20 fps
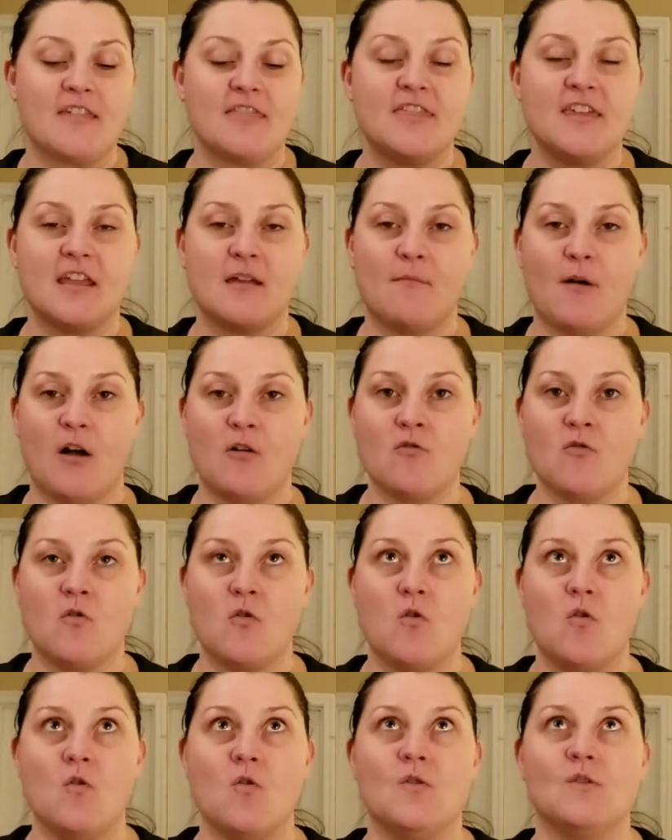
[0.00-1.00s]
thing about
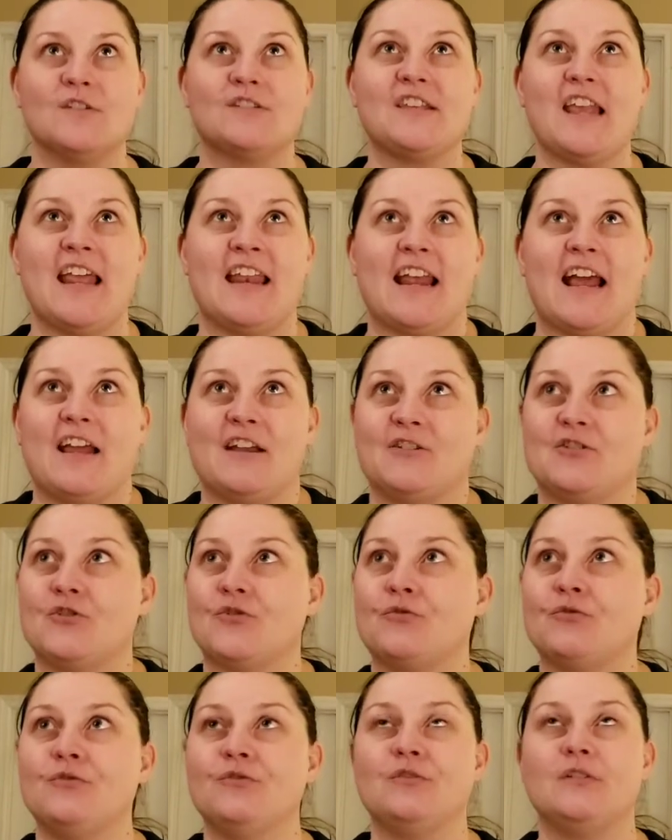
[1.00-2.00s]
goals, and I
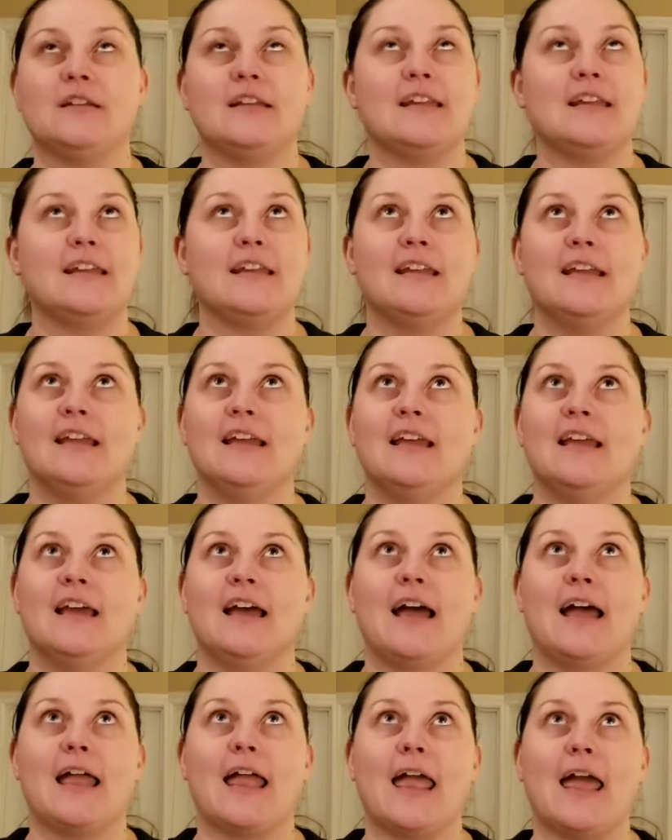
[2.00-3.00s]
truly
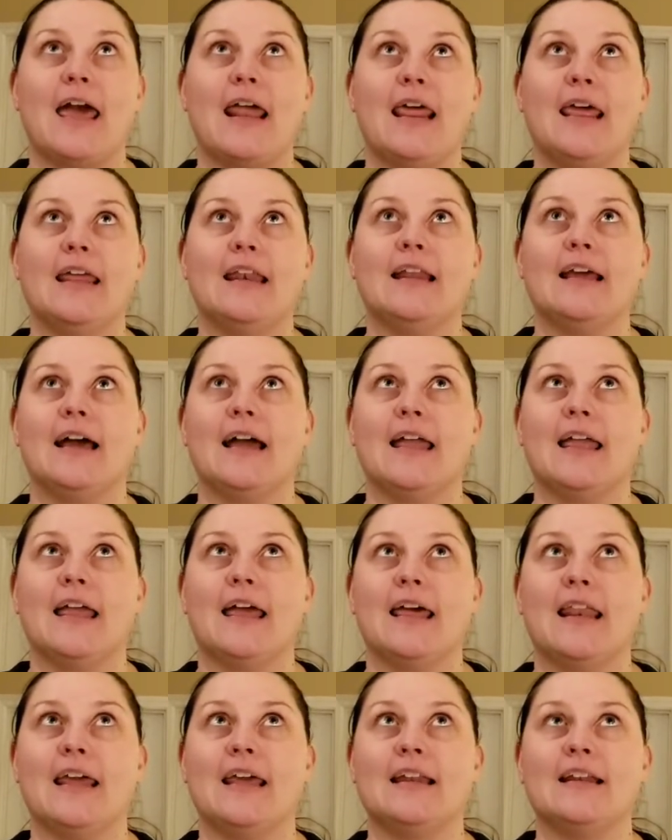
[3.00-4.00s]
get it. I
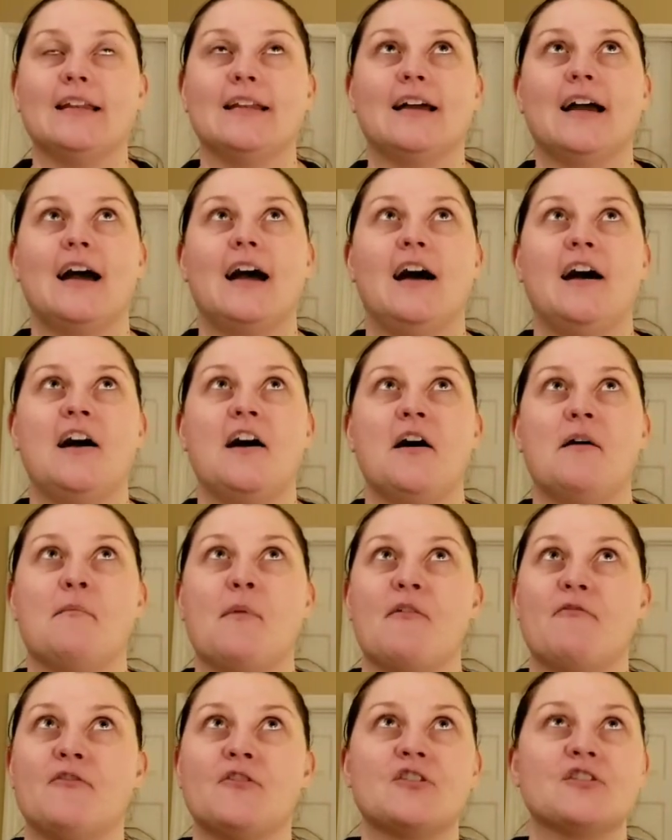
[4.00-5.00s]
get it.
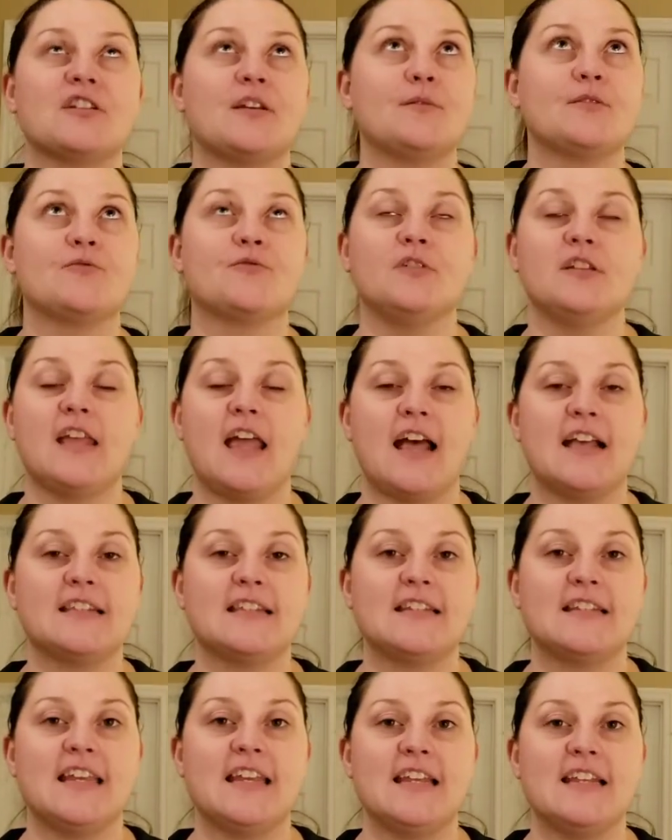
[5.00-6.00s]
At first, I was really
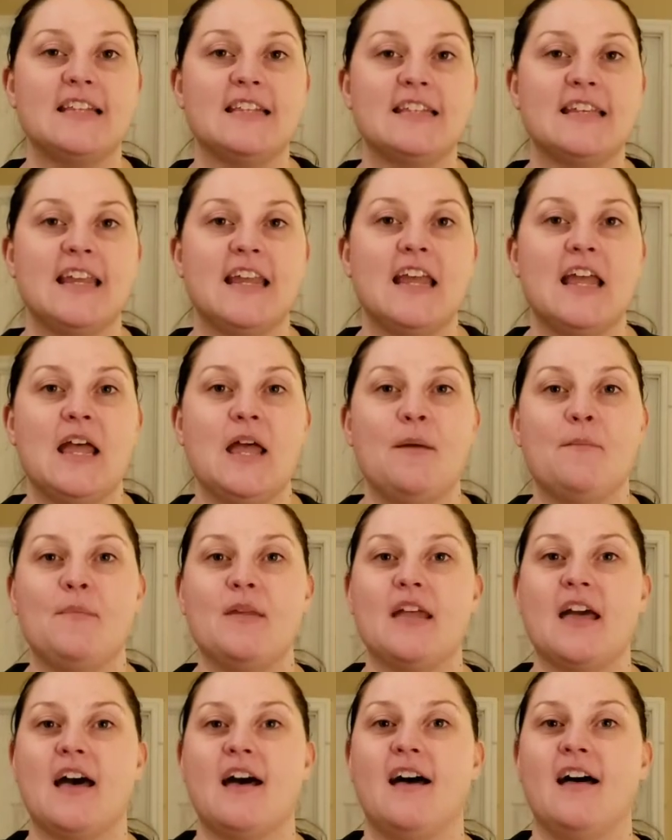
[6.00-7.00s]
hesitant
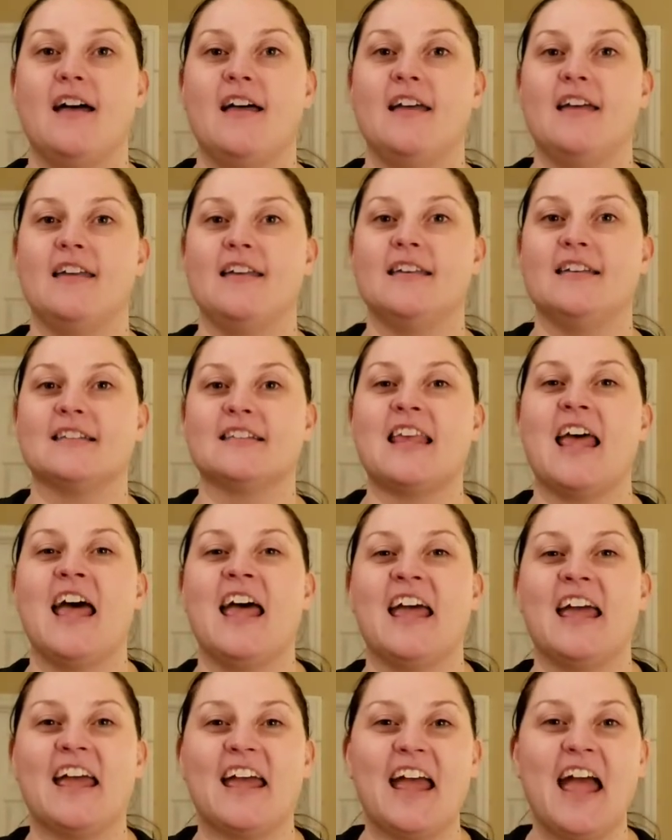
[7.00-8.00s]
because
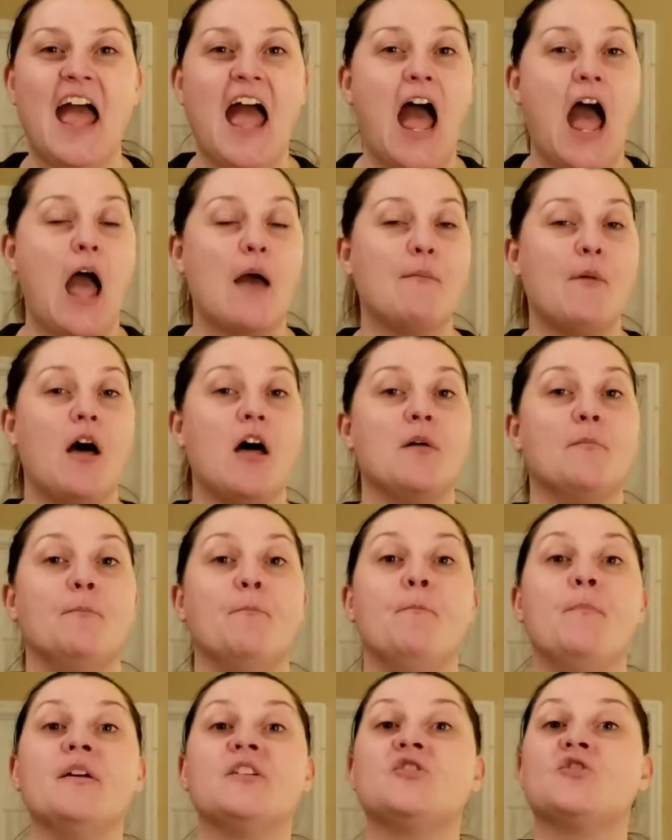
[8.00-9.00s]
I'm a
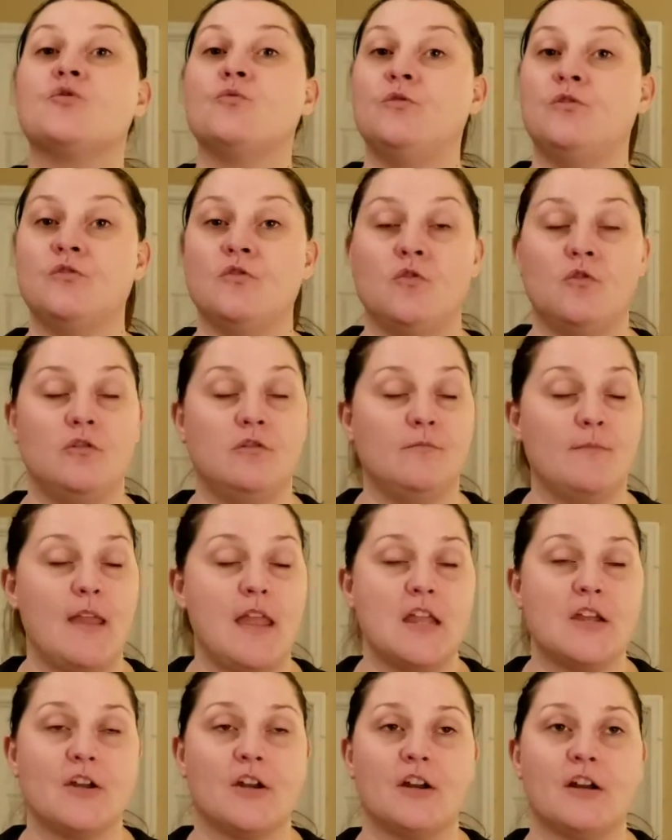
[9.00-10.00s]
habitual goal
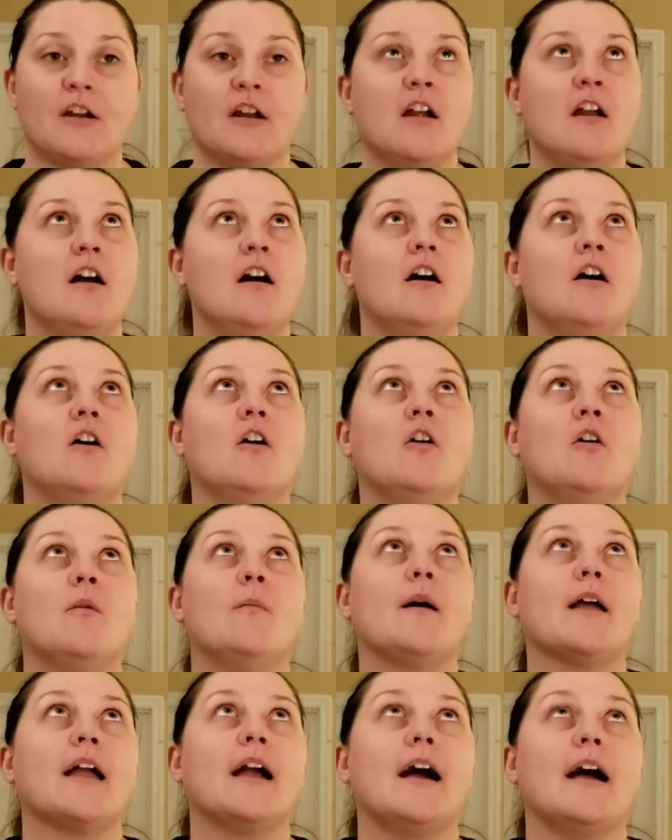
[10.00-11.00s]
maker. Oh
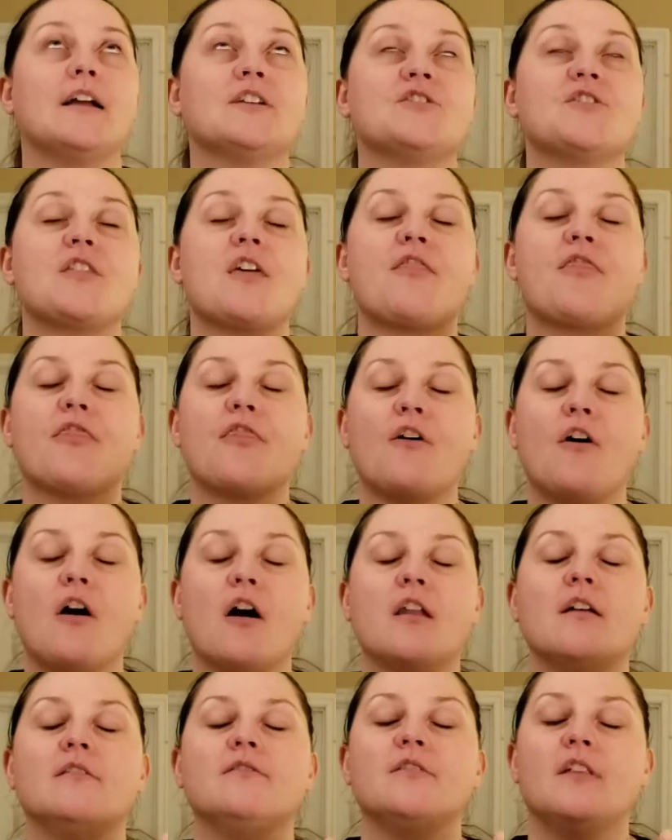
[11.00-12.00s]
my gosh, the
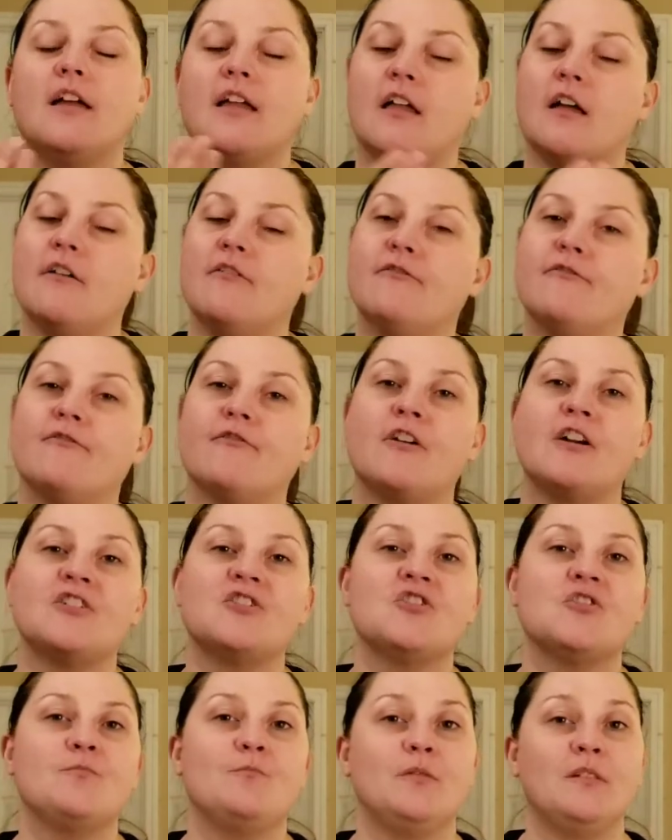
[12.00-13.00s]
thought of like a
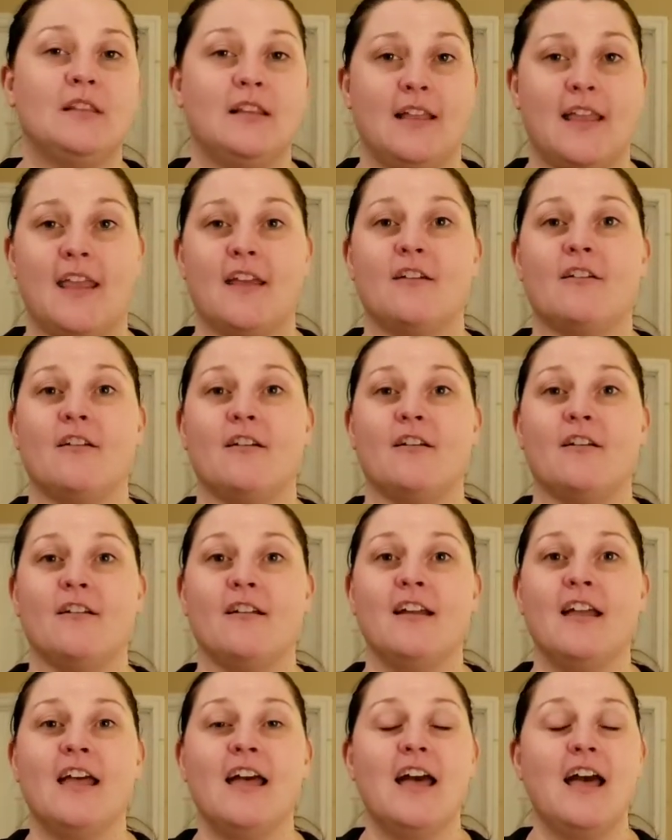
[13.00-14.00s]
fresh planner